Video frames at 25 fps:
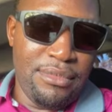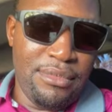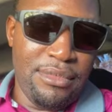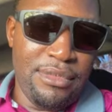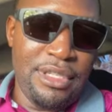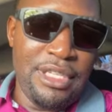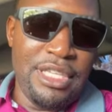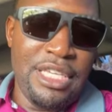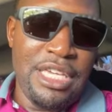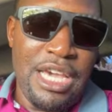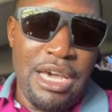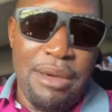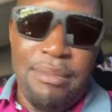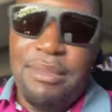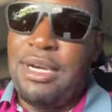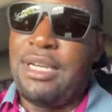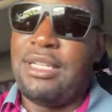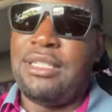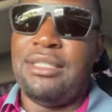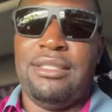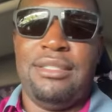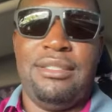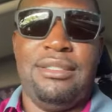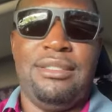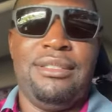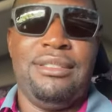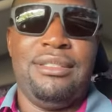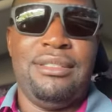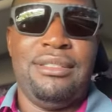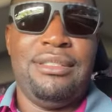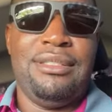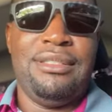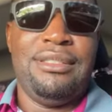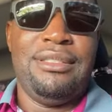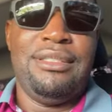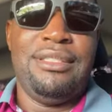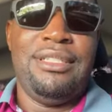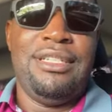Yeah, man.
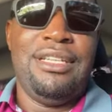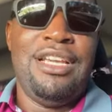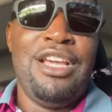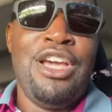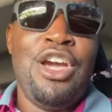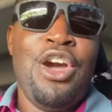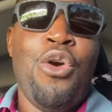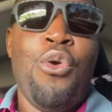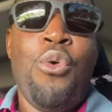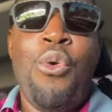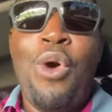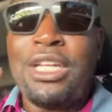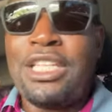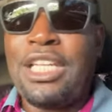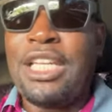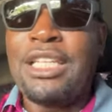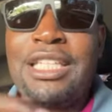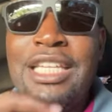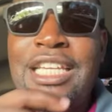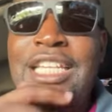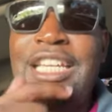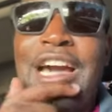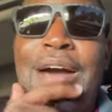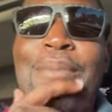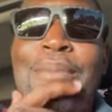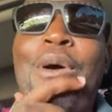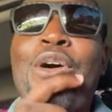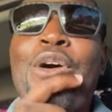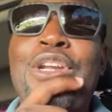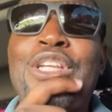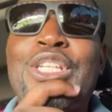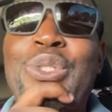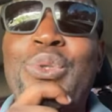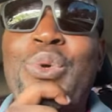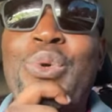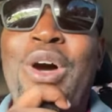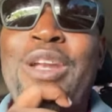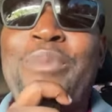What I think about the
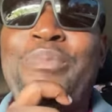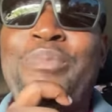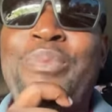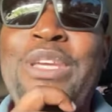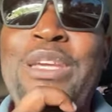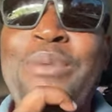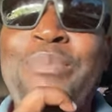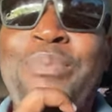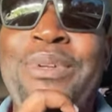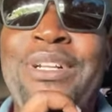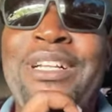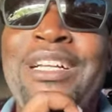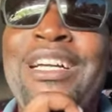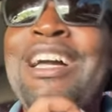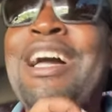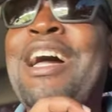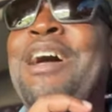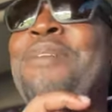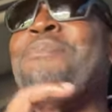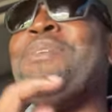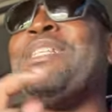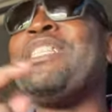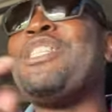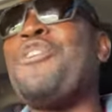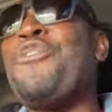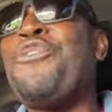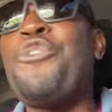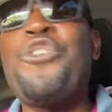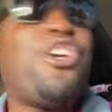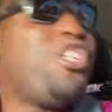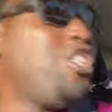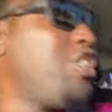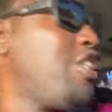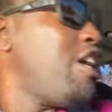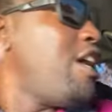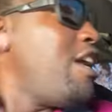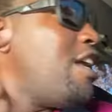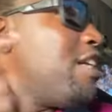squad, people? Mr.
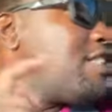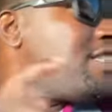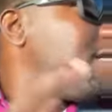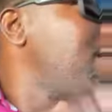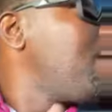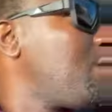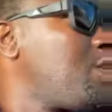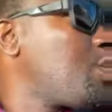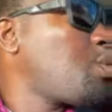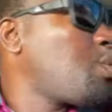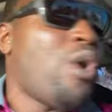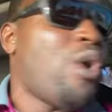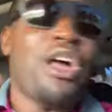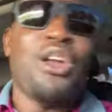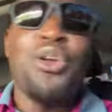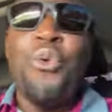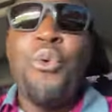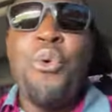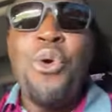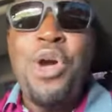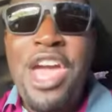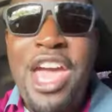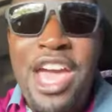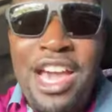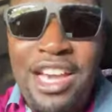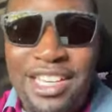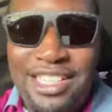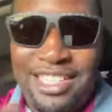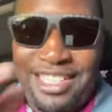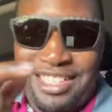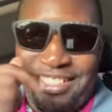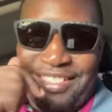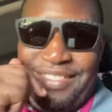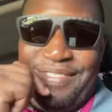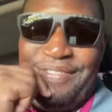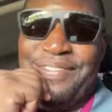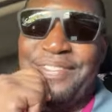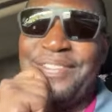Fresh gonna say the squad weak.
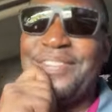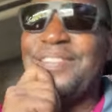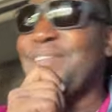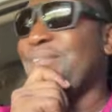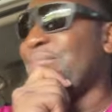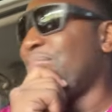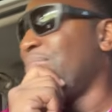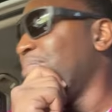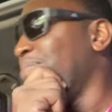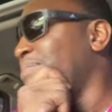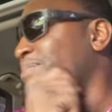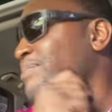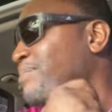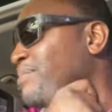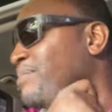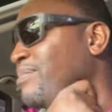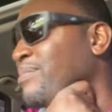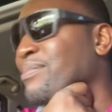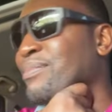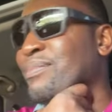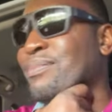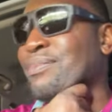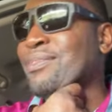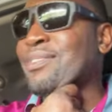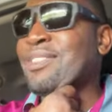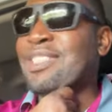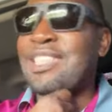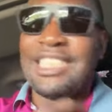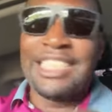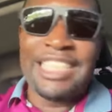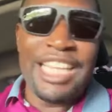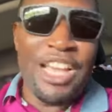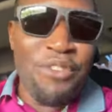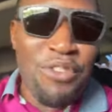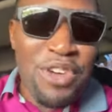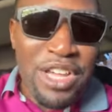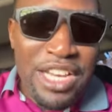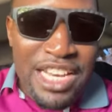
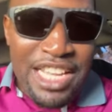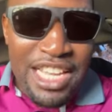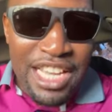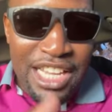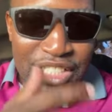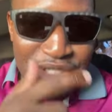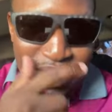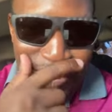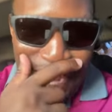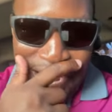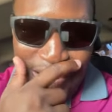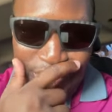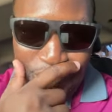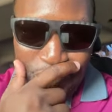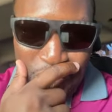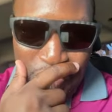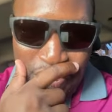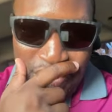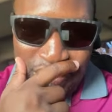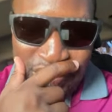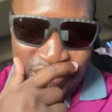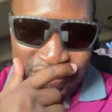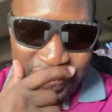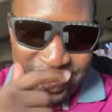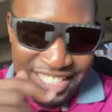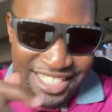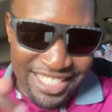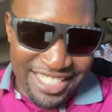7 days, right, Fresh?